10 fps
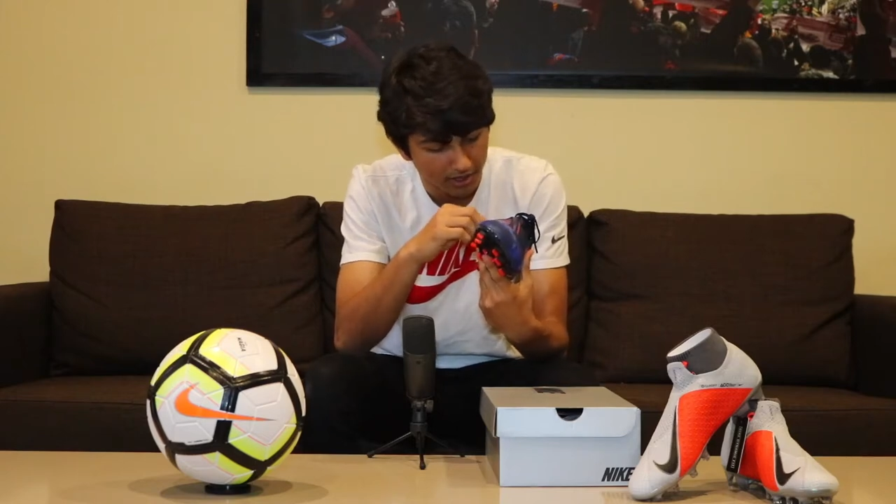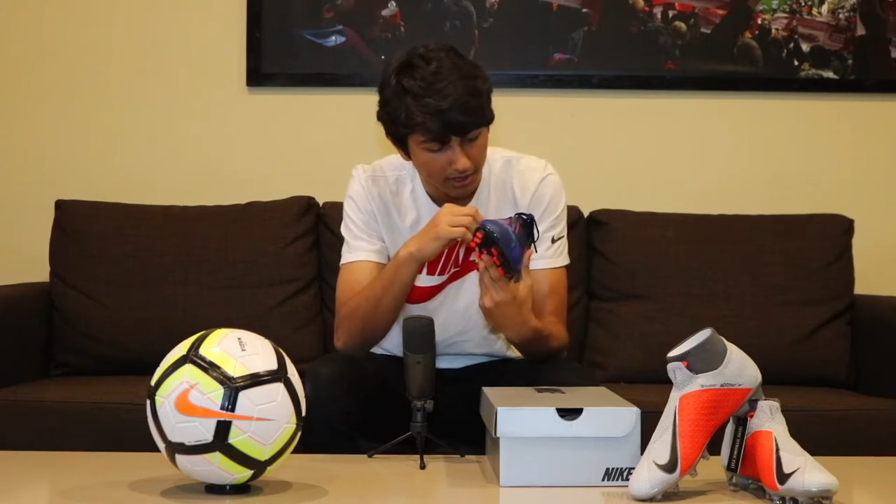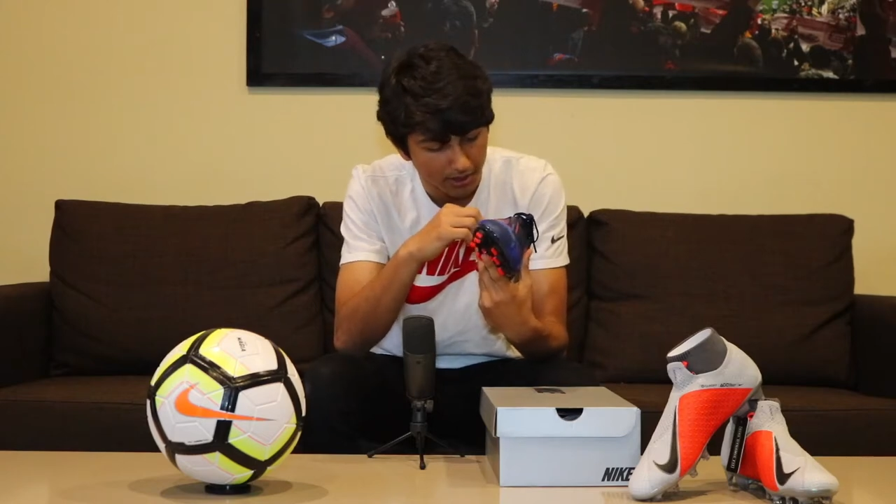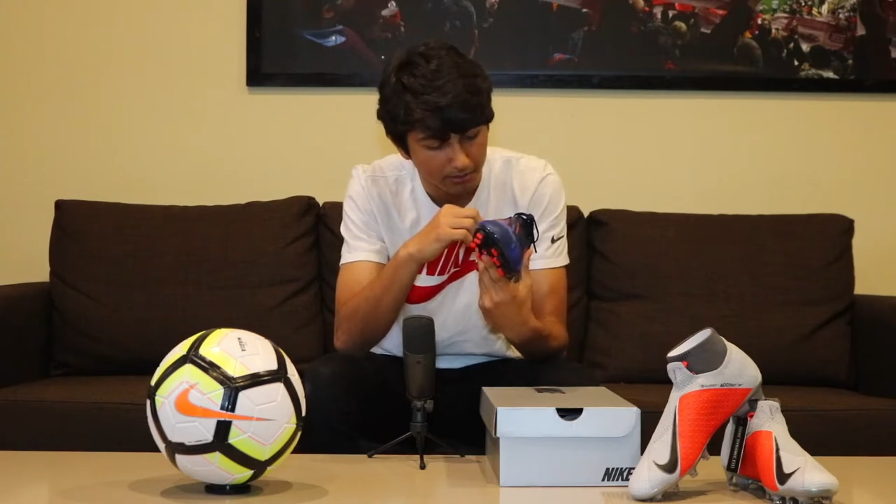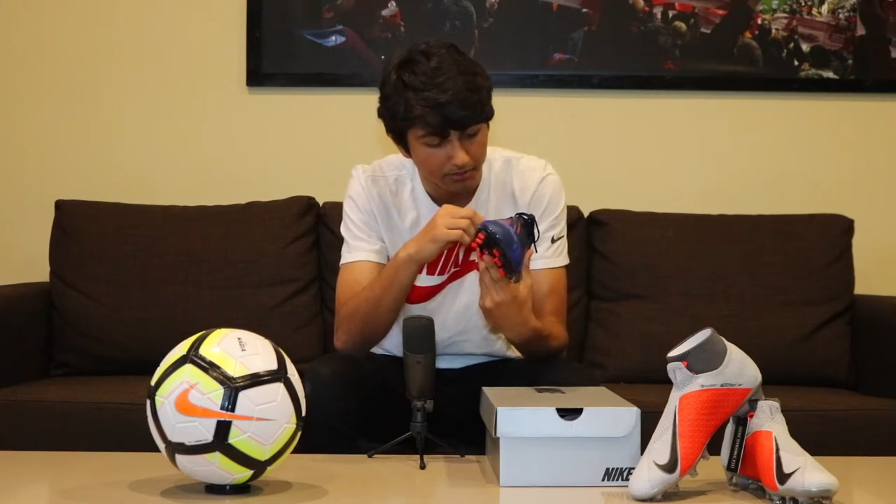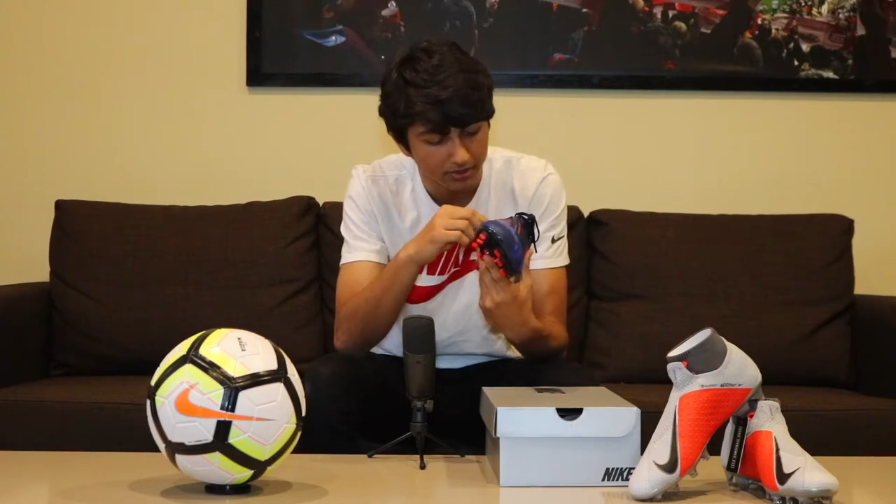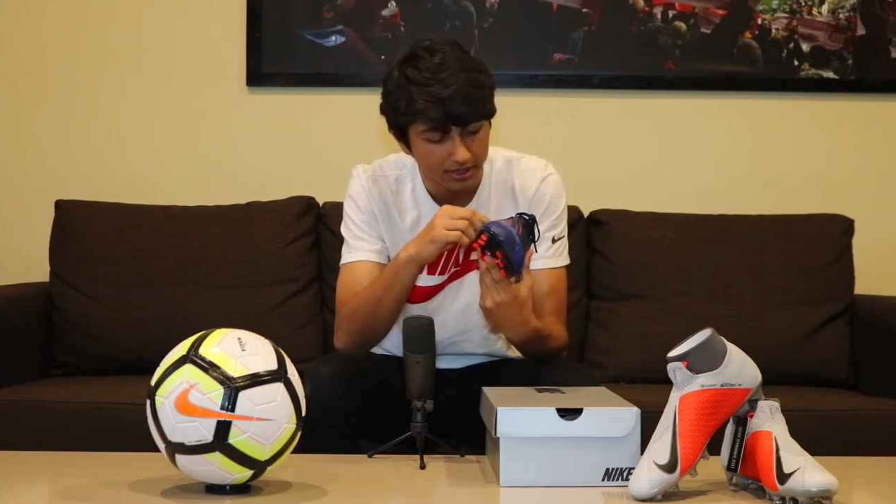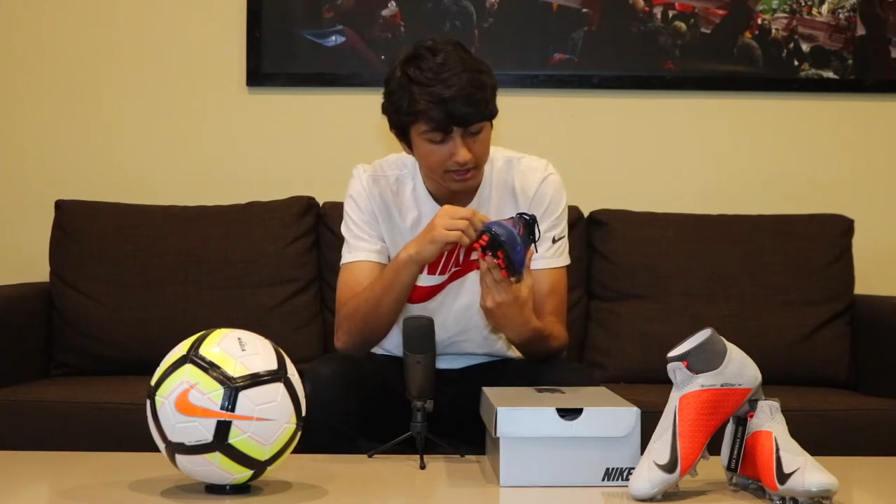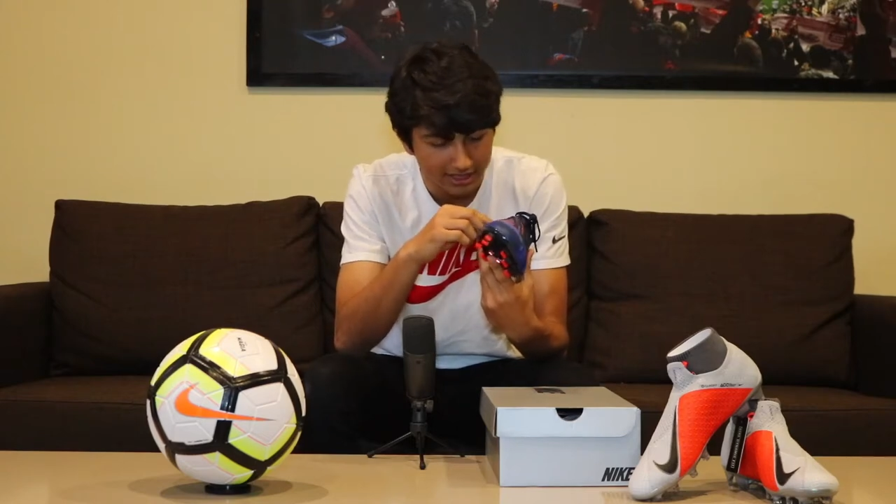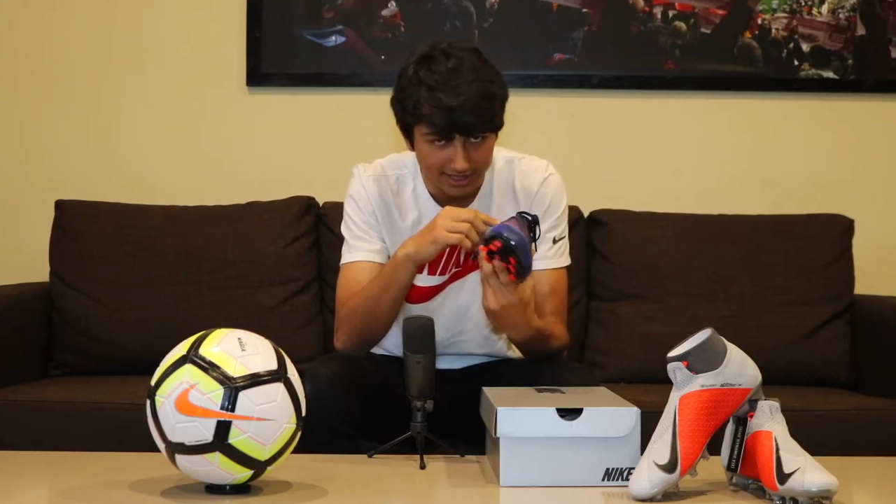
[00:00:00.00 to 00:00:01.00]
um,
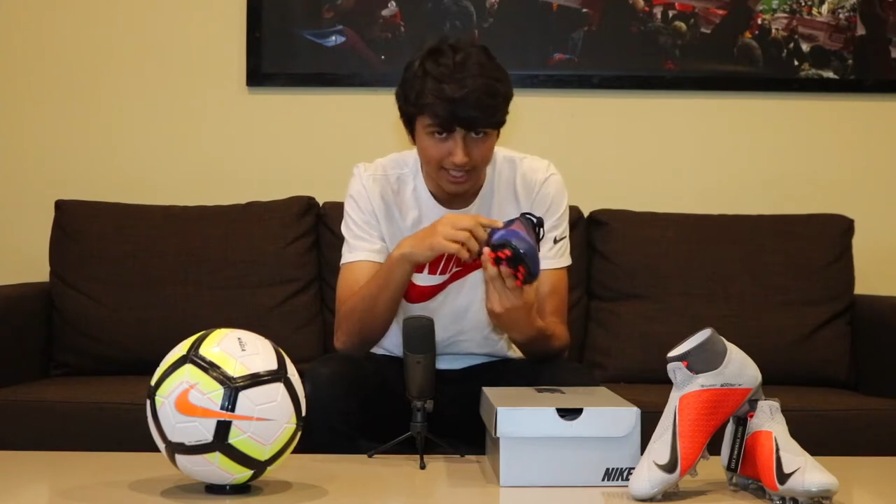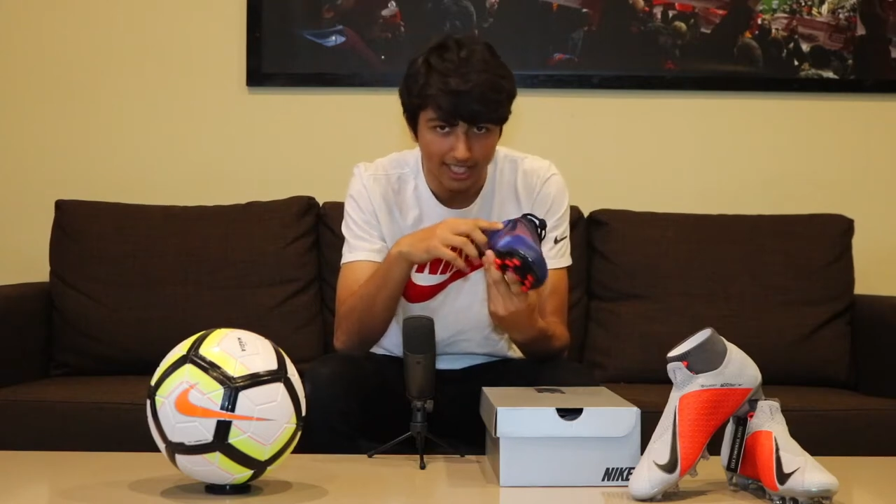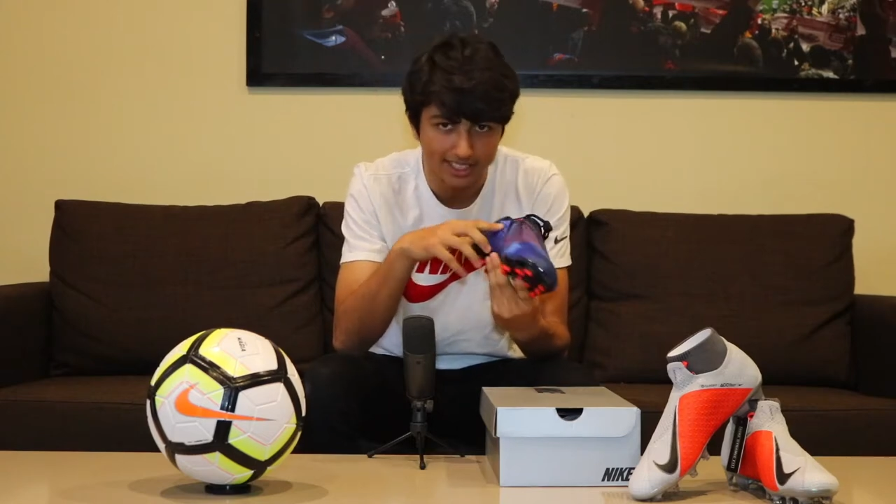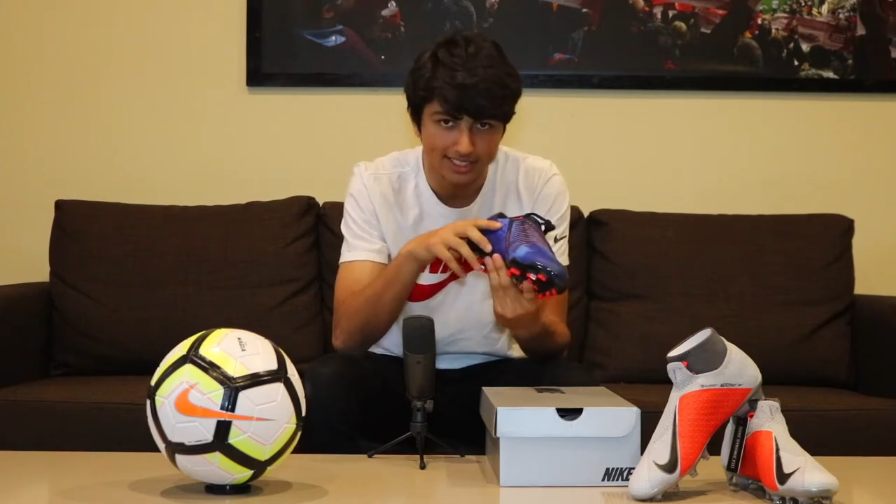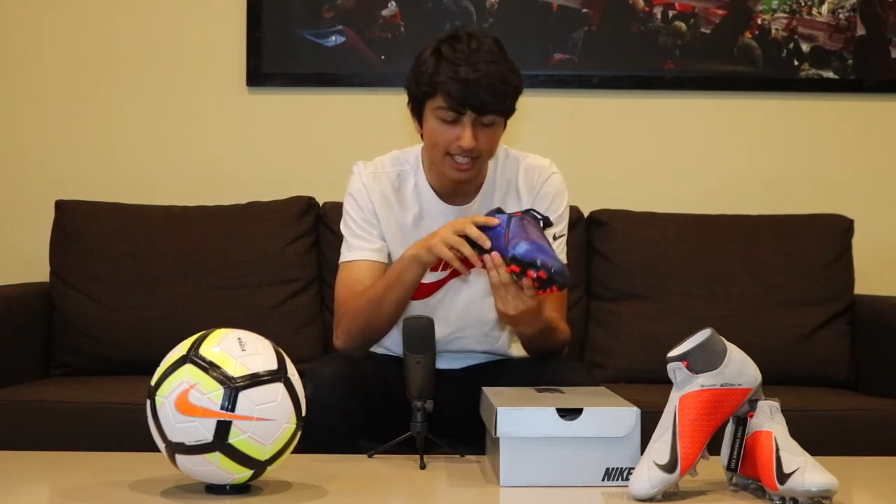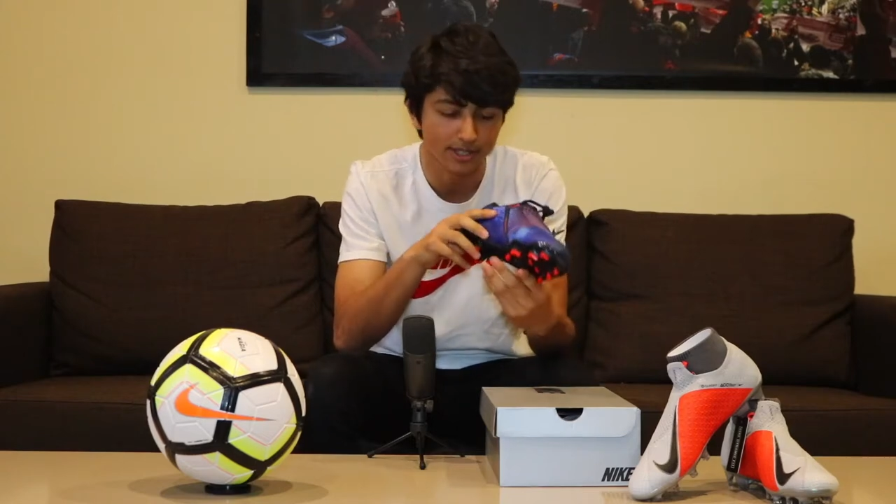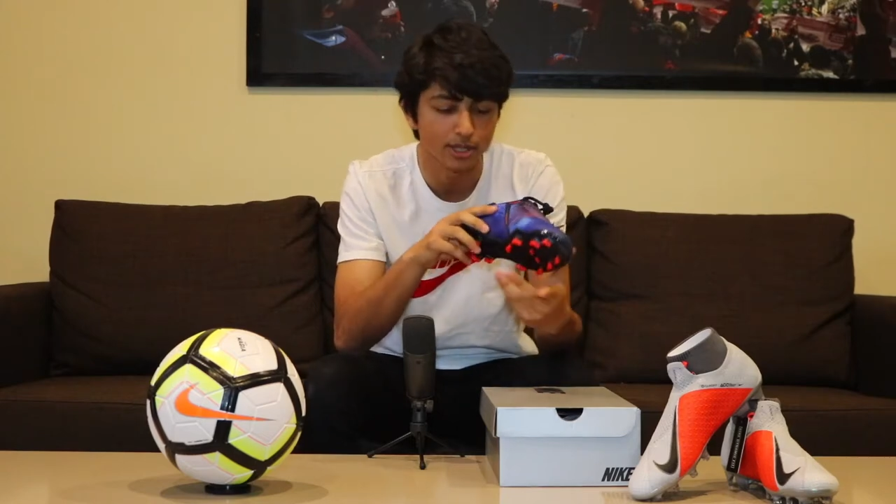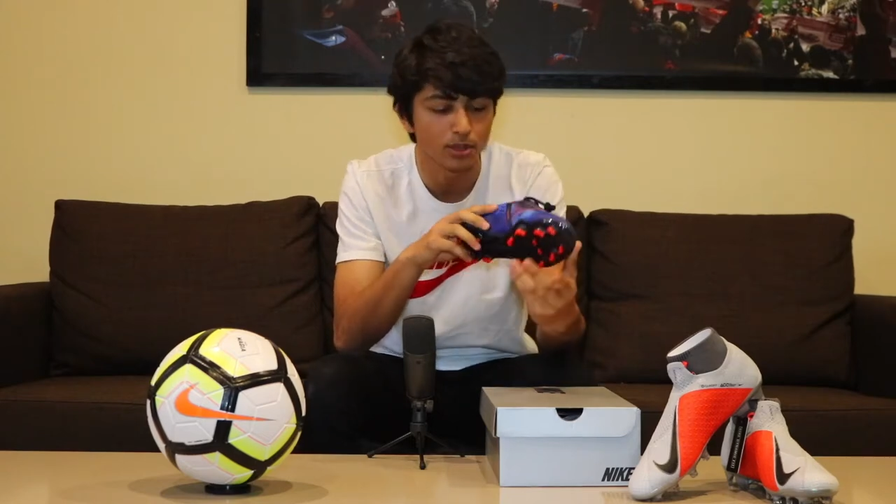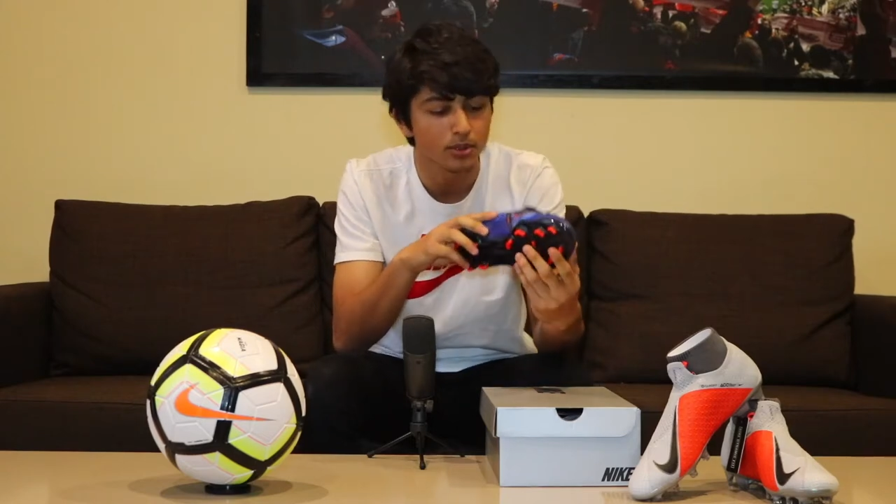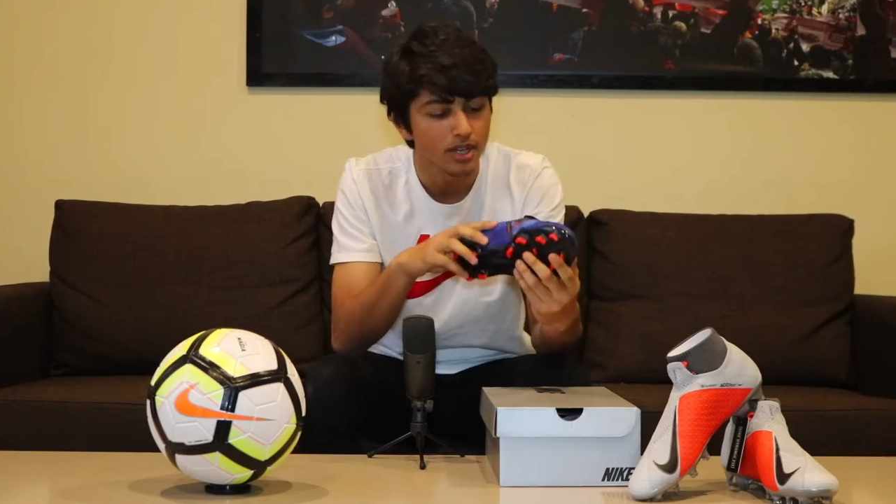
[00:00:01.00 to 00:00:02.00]
designs. I don't know